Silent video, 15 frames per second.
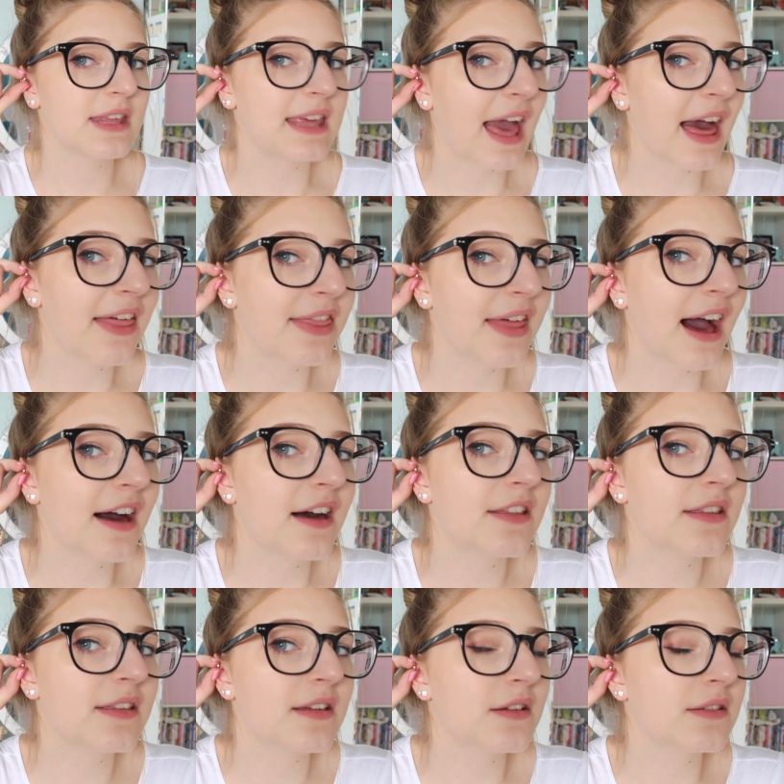get that
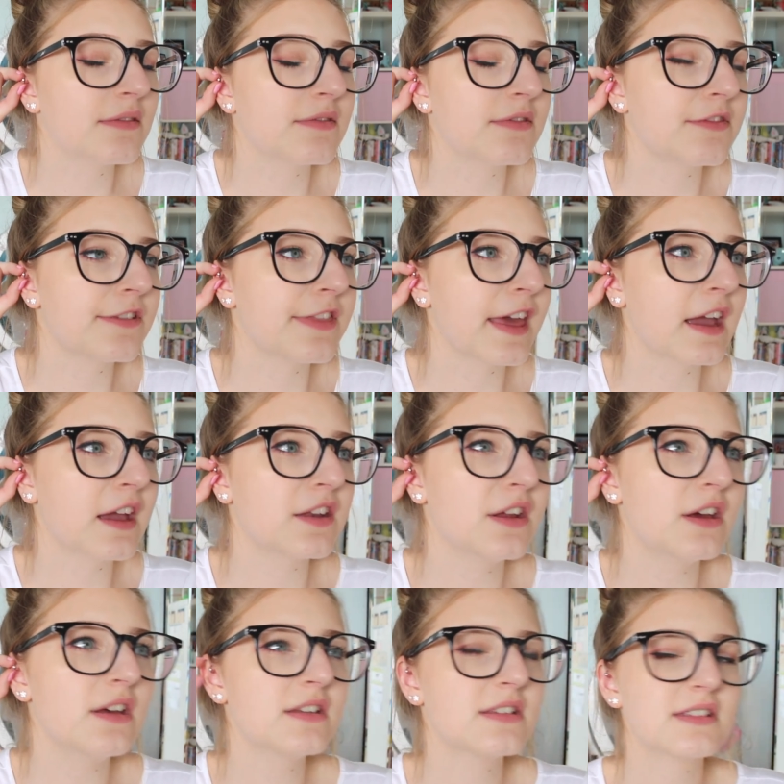
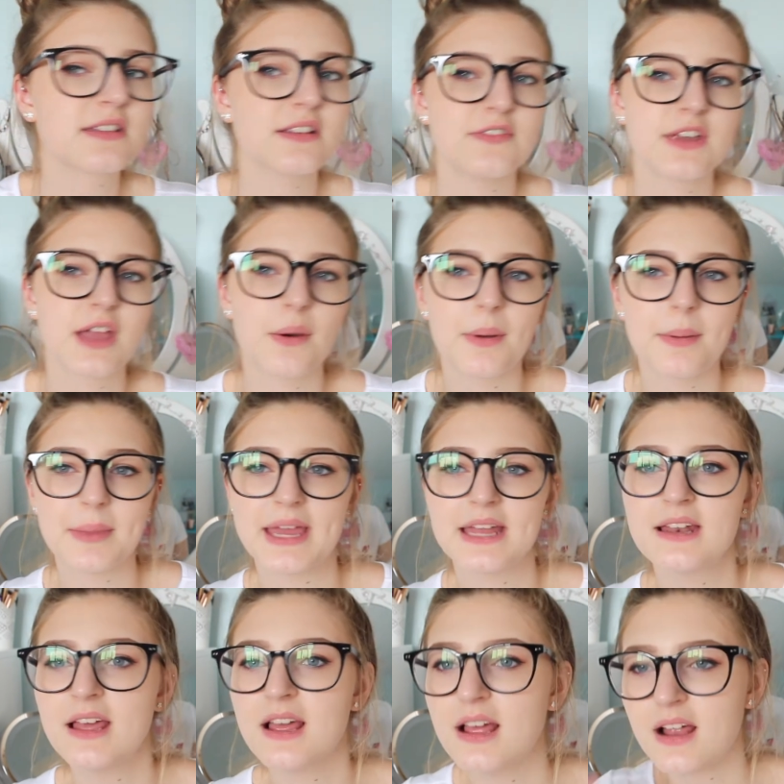thickness, if you get what I
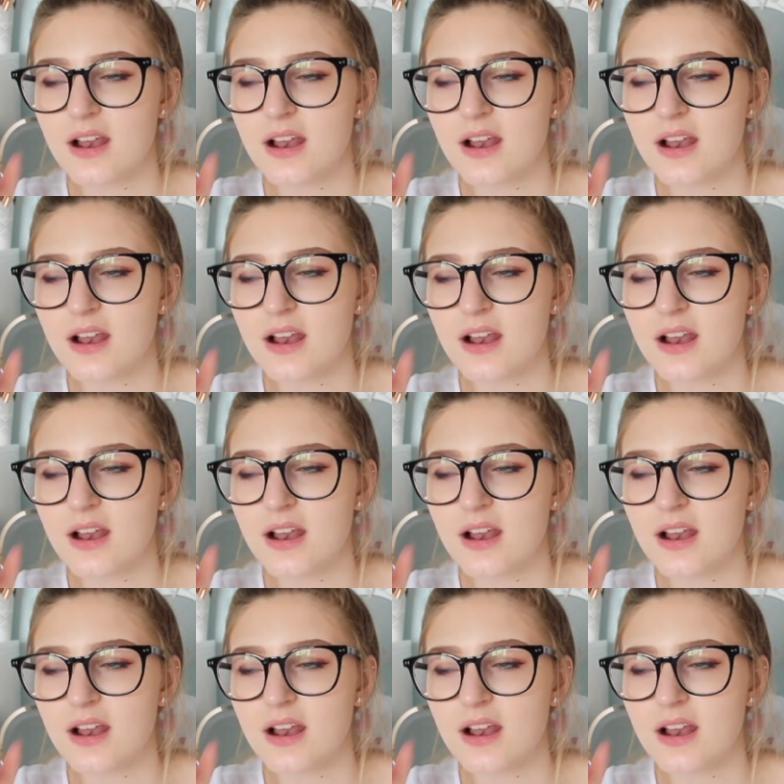mean.